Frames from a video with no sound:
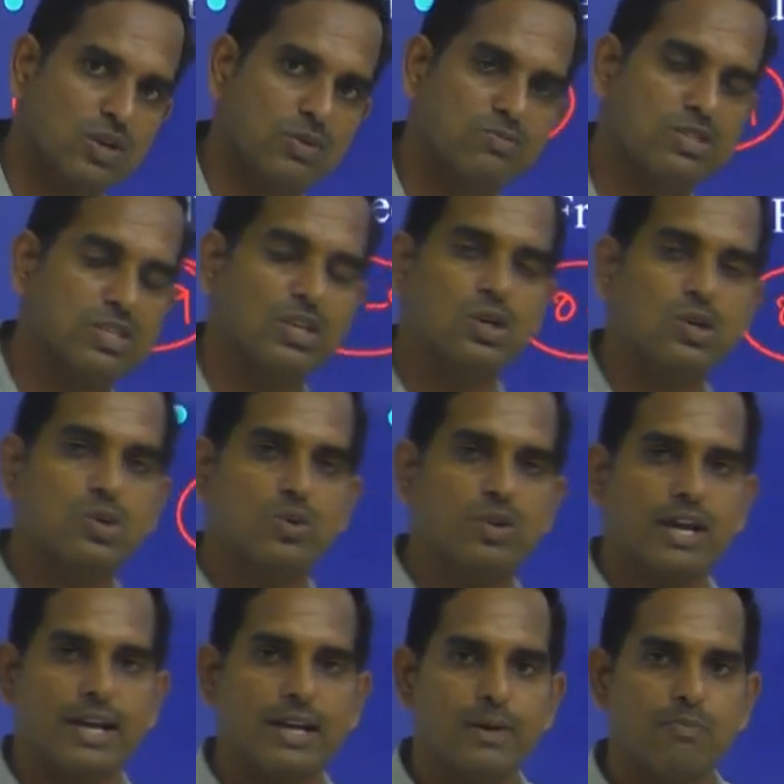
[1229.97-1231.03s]
from 0 to
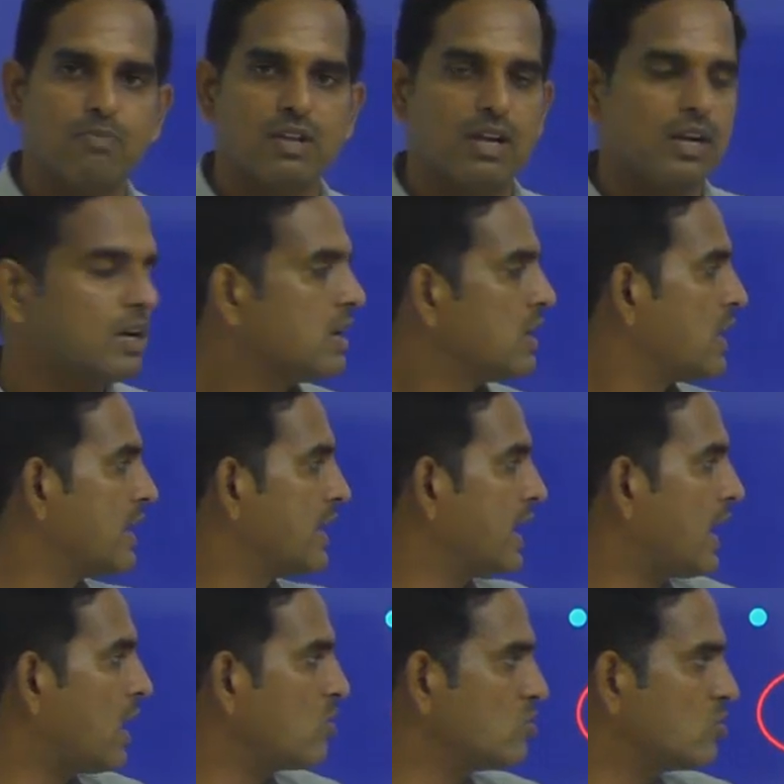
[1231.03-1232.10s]
9, and I
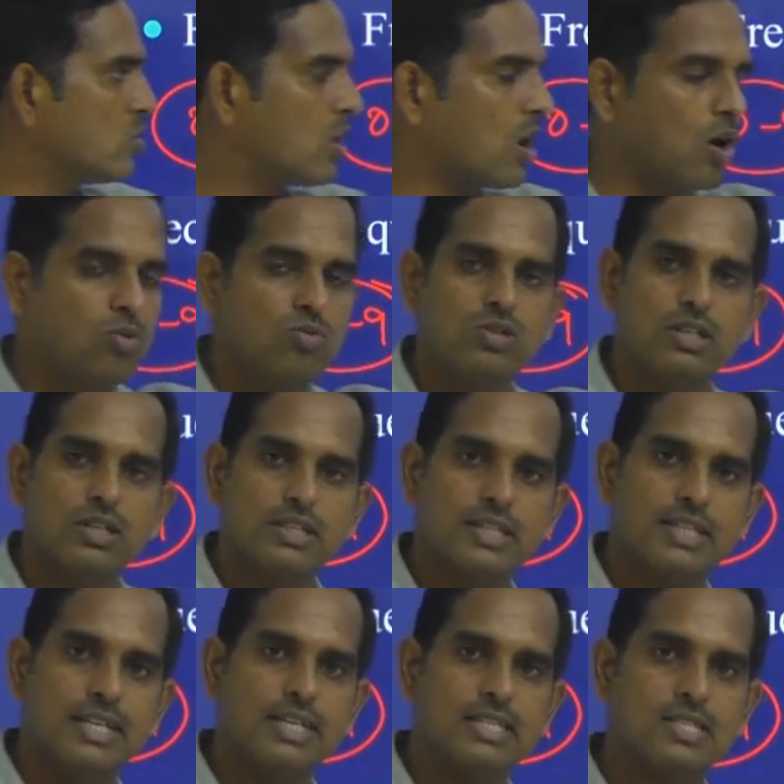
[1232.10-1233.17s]
have to count
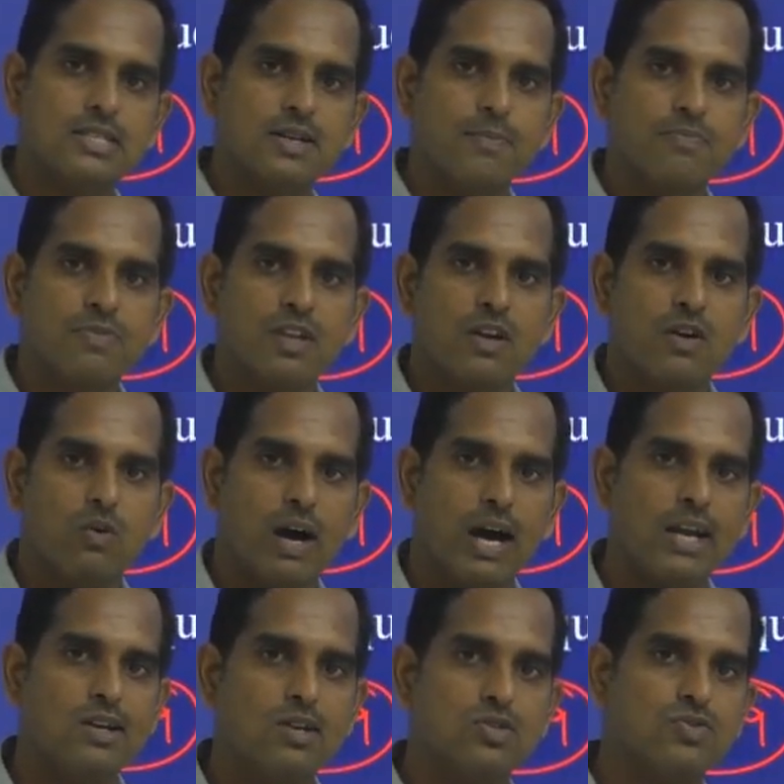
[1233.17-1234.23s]
these
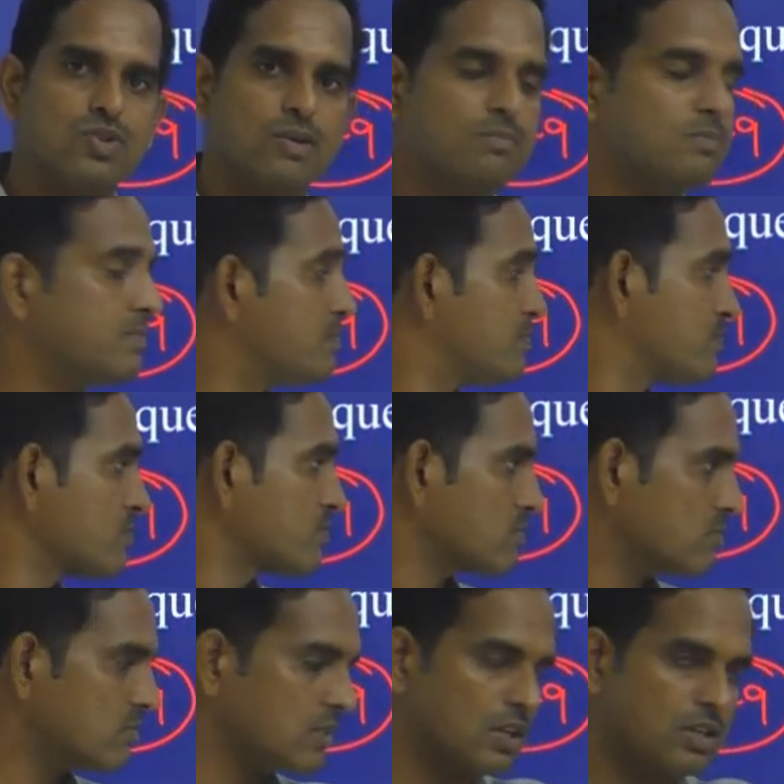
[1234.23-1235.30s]
values from
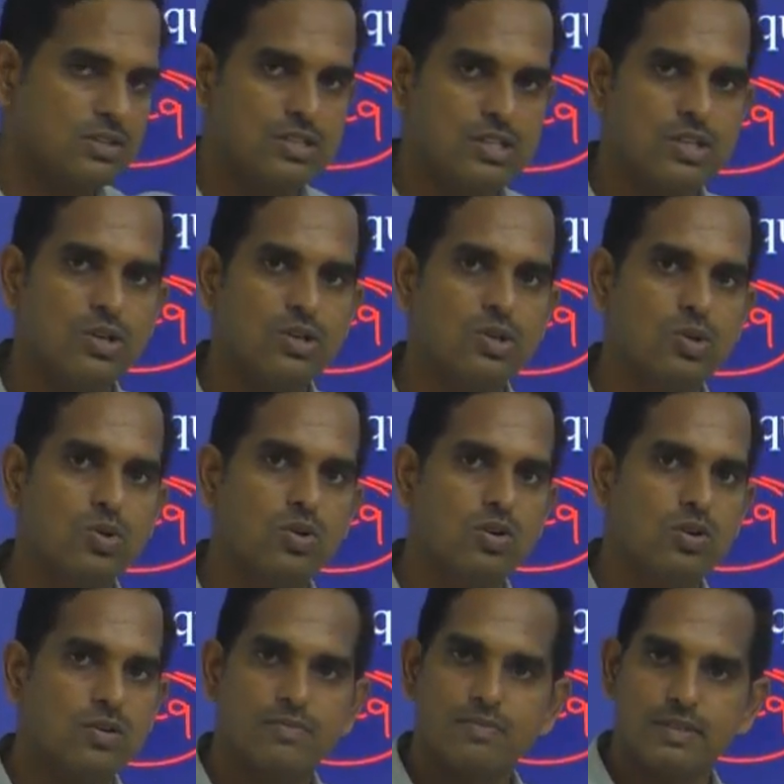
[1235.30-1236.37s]
0 to
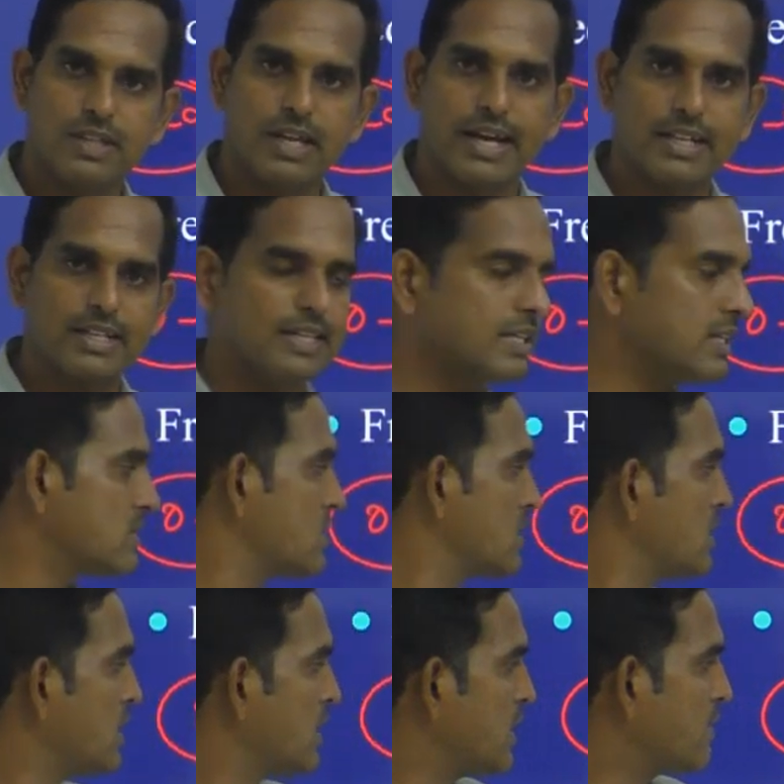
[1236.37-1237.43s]
9, that is,
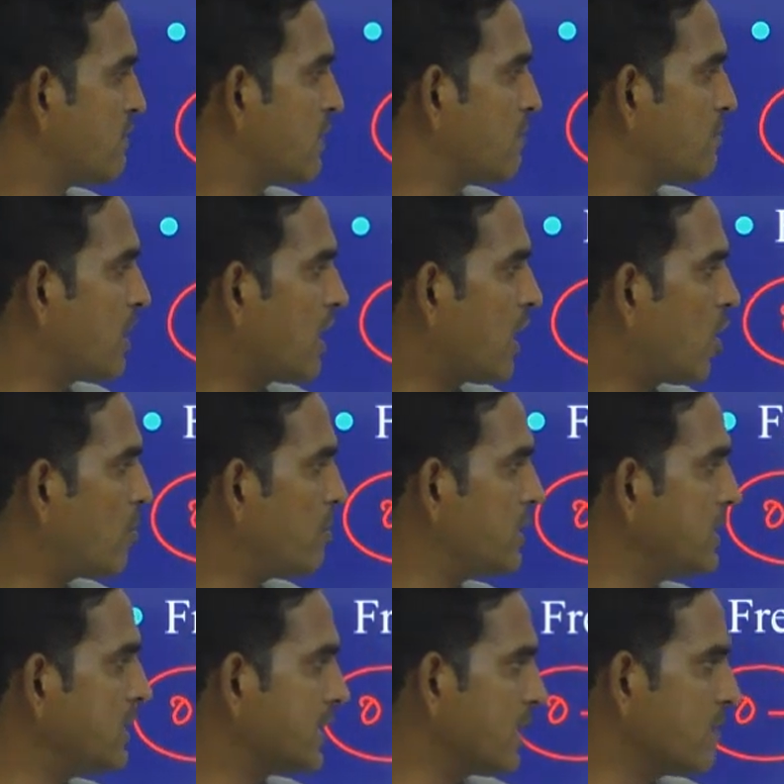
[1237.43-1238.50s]
if I am how
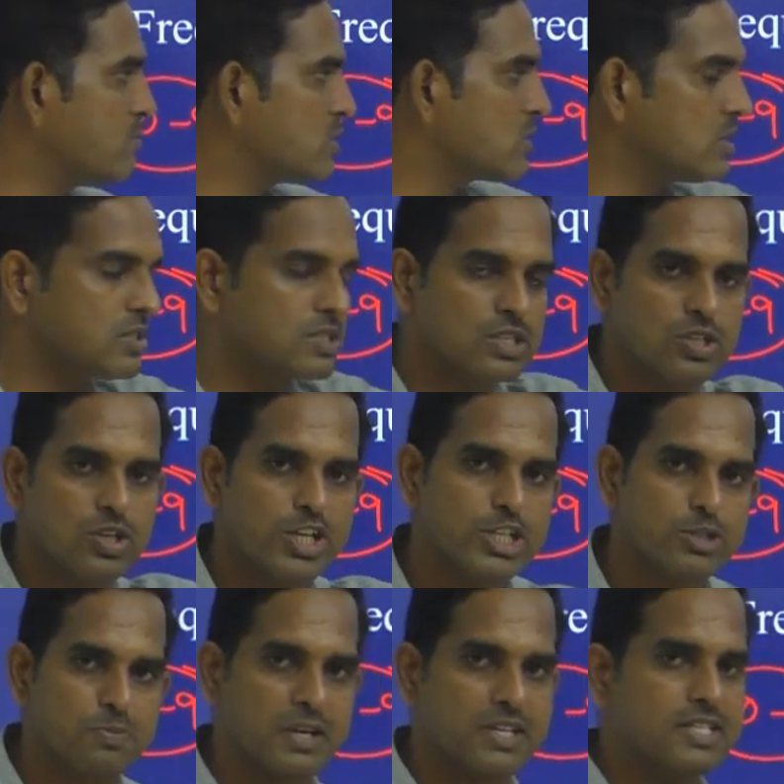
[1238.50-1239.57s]
many times 0
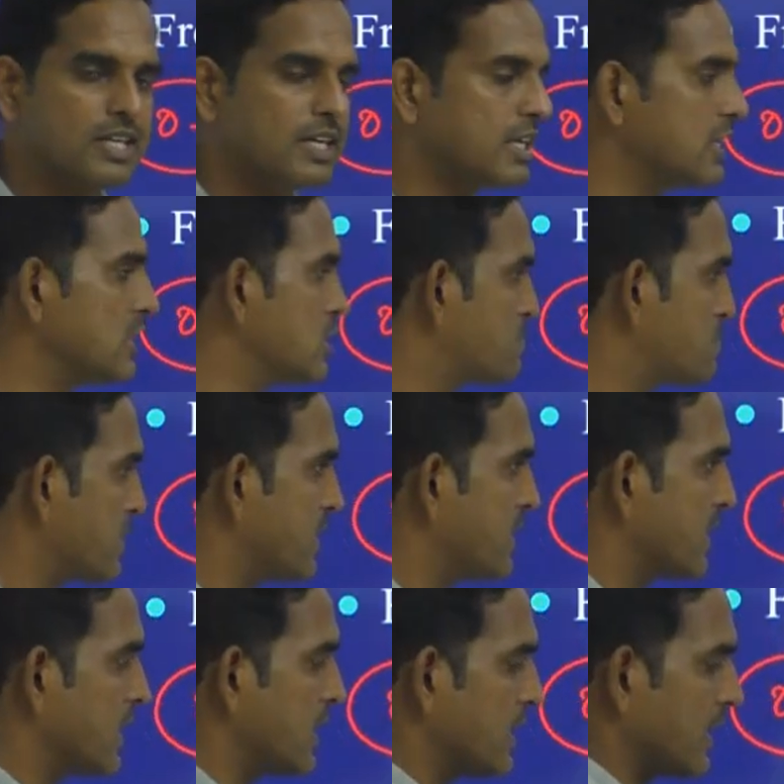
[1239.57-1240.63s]
is present in this
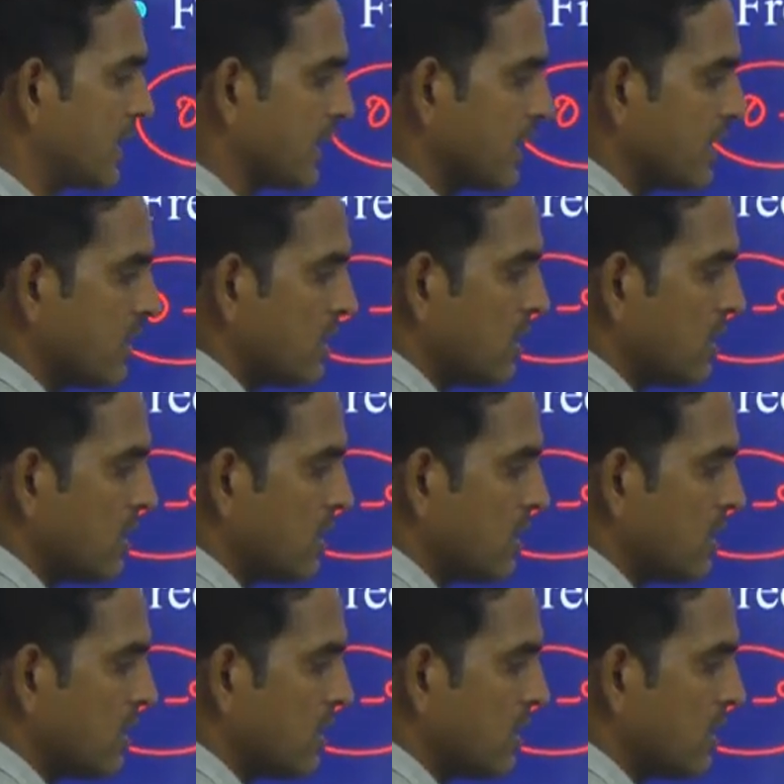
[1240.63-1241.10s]
particular array.